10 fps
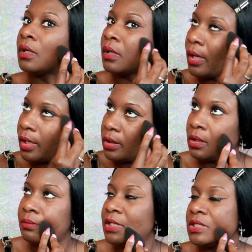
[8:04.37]
All right,
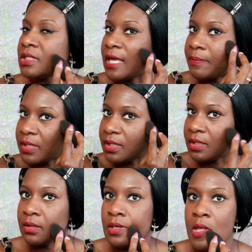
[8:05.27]
let me tap it
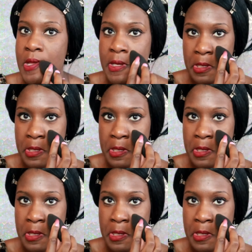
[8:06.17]
in.